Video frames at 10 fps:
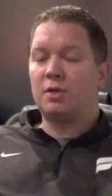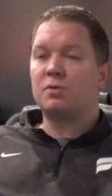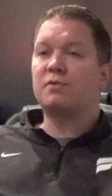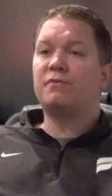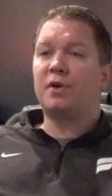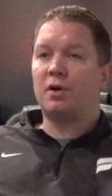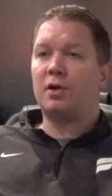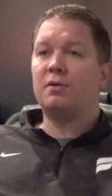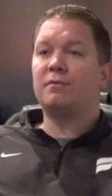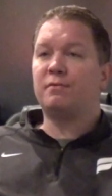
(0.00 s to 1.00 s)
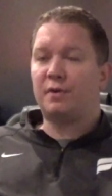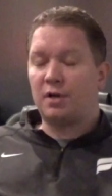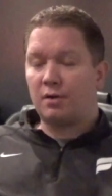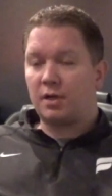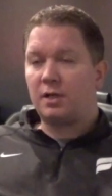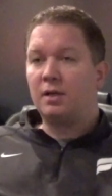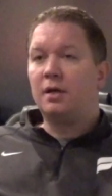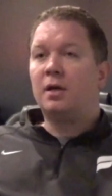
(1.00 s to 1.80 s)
He was very, very